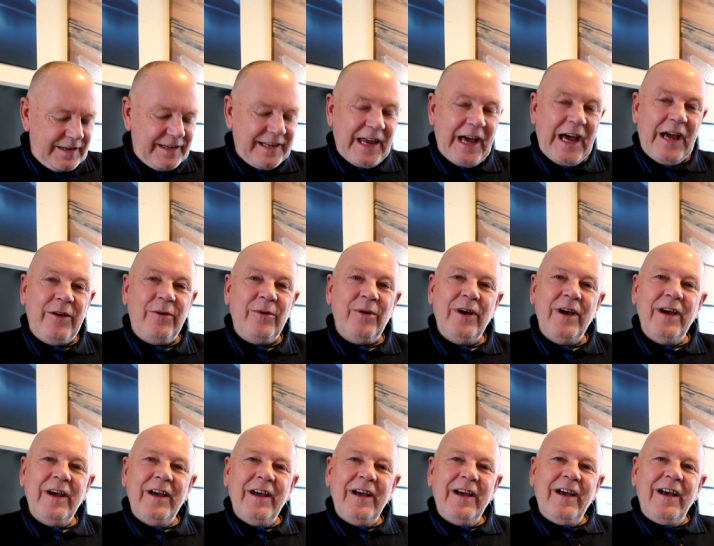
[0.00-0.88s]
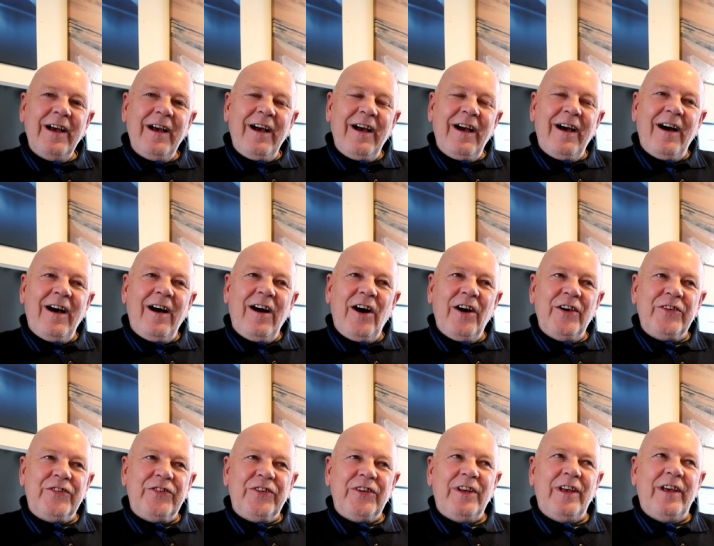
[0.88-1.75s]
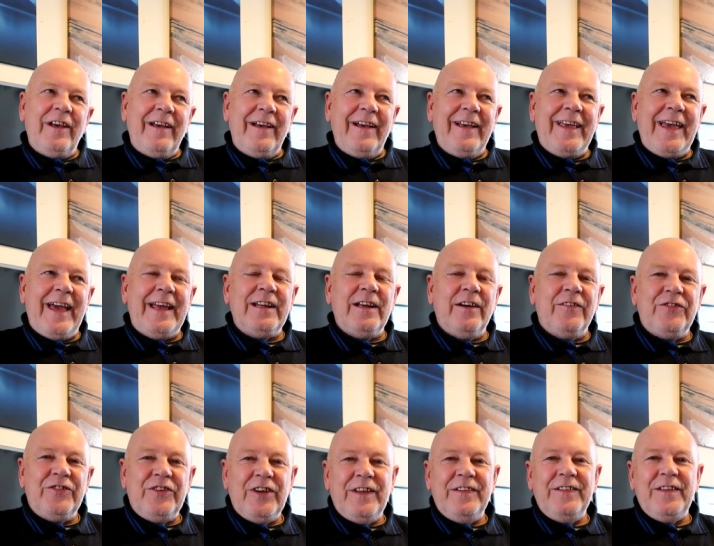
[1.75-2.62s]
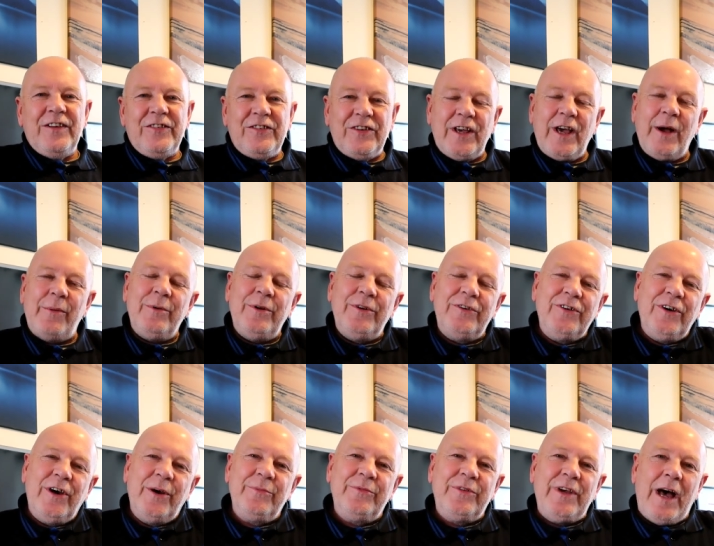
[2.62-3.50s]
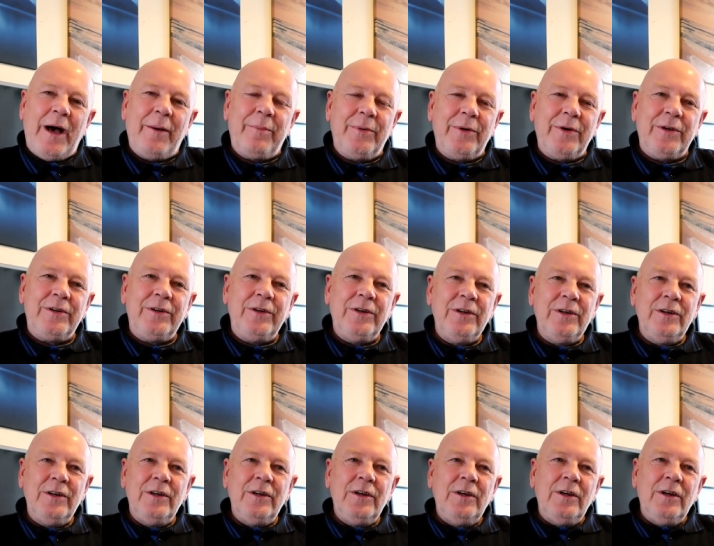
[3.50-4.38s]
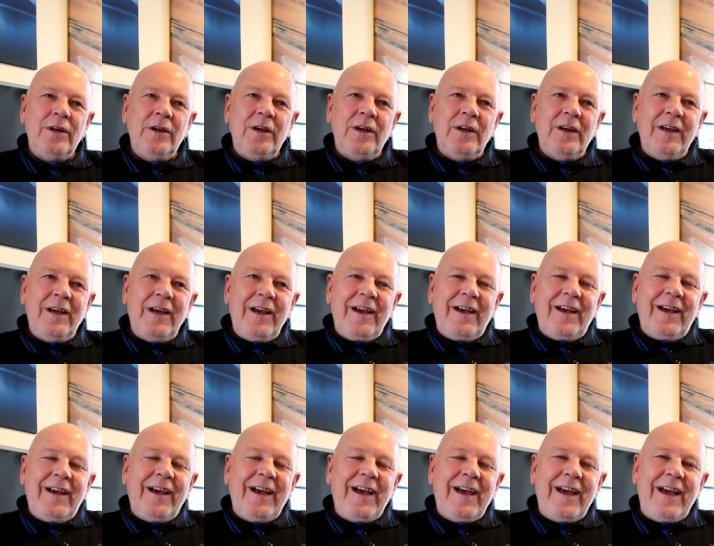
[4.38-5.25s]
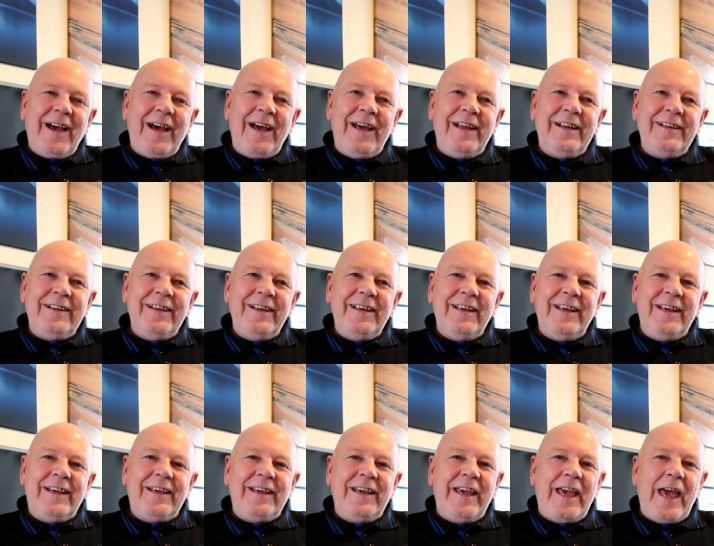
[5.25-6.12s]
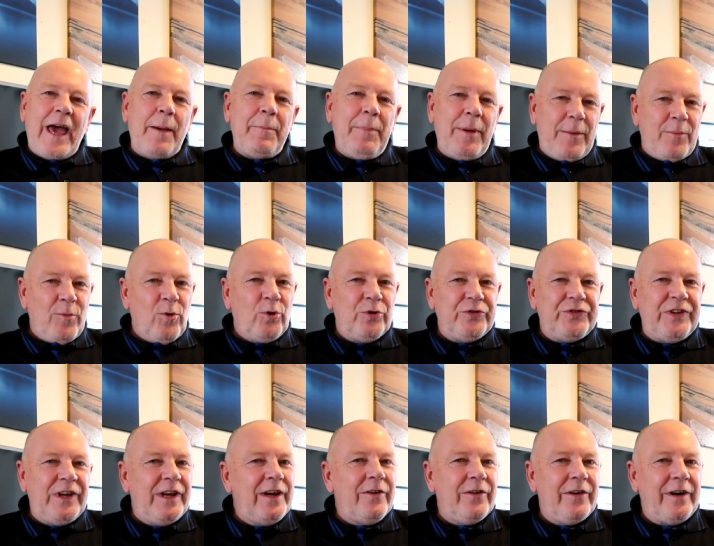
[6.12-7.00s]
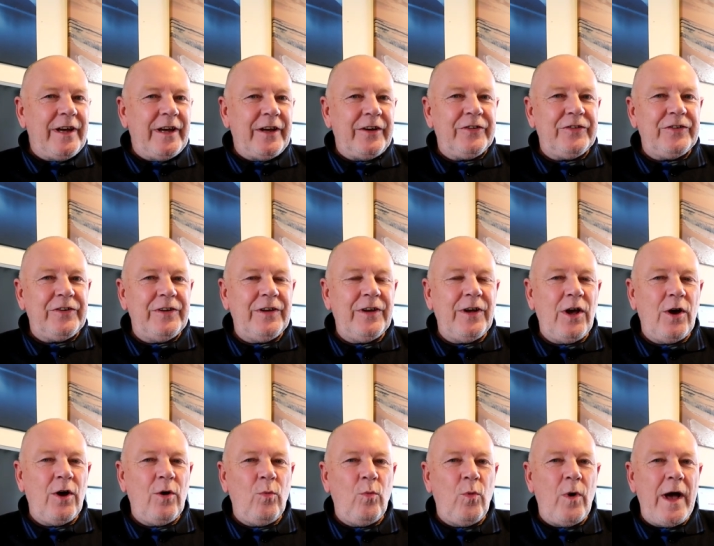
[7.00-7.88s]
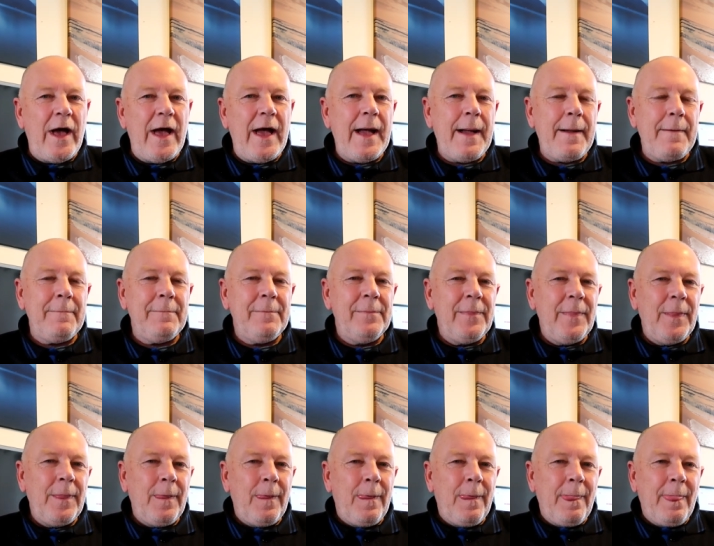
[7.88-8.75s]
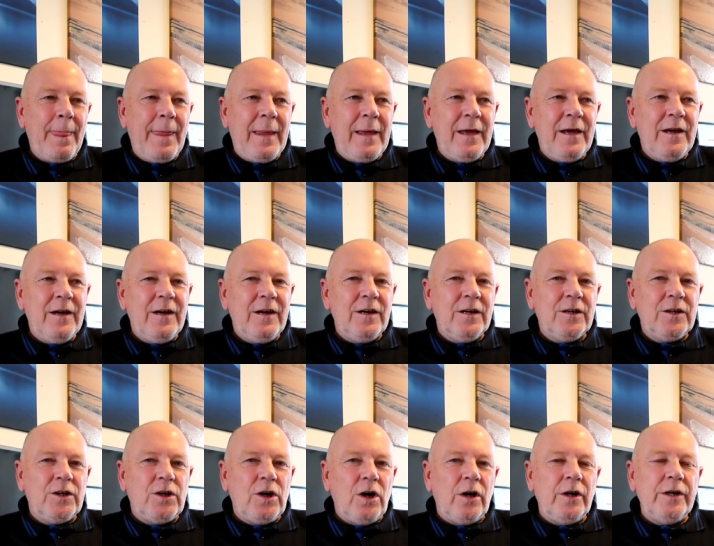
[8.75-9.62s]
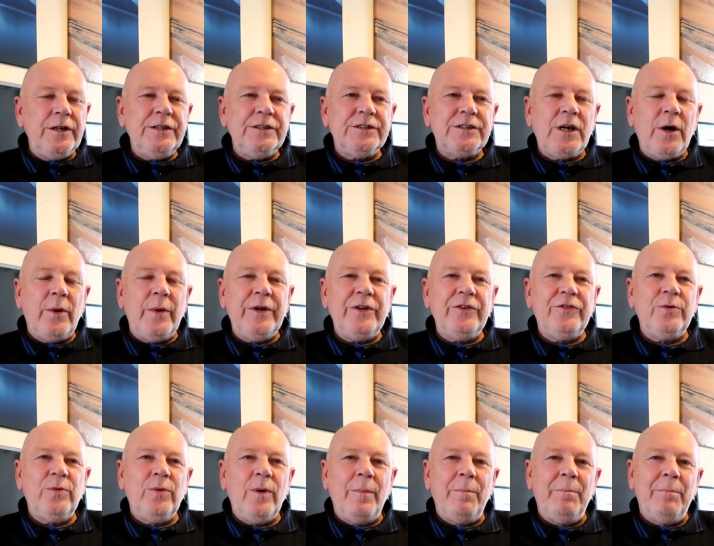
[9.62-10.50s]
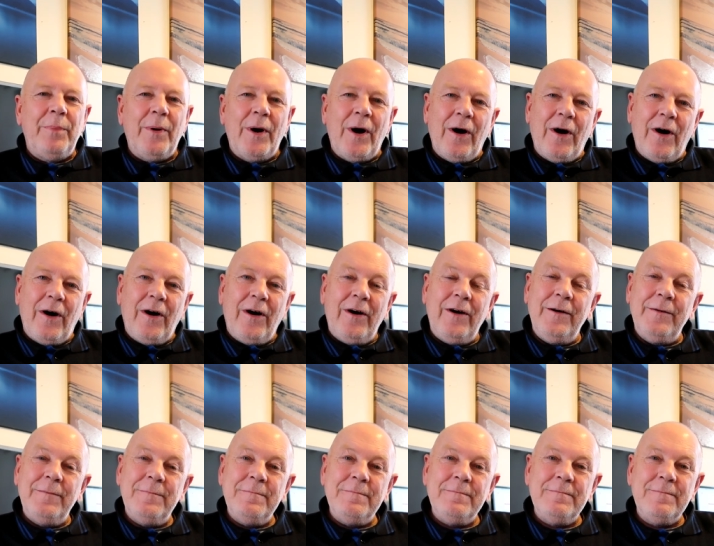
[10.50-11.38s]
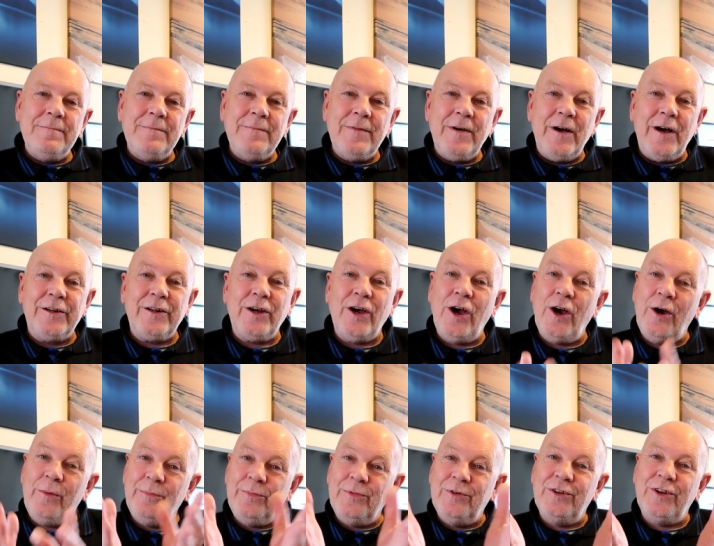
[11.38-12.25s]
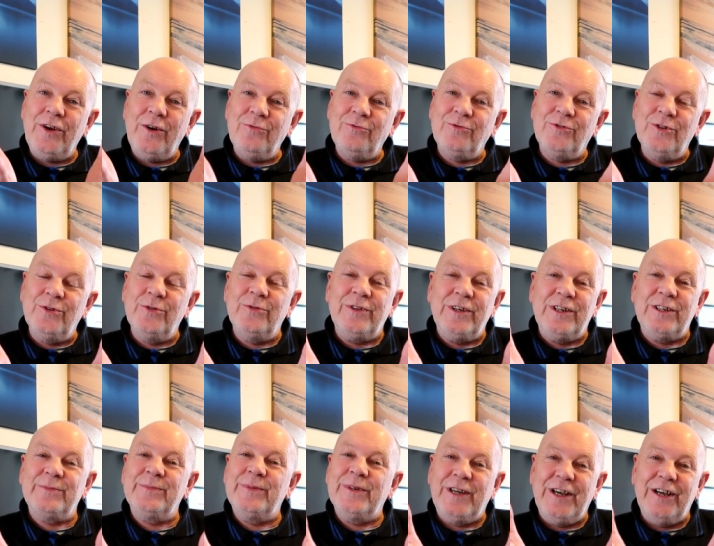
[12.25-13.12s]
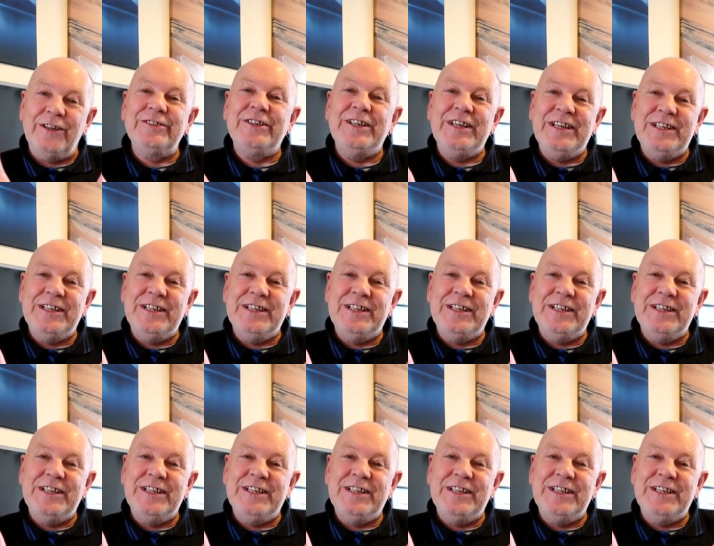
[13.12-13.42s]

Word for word: now, I, again, I've seen this a couple of times happen, and it can get a bit more serious where guys go into a bar, and I hope you don't do this because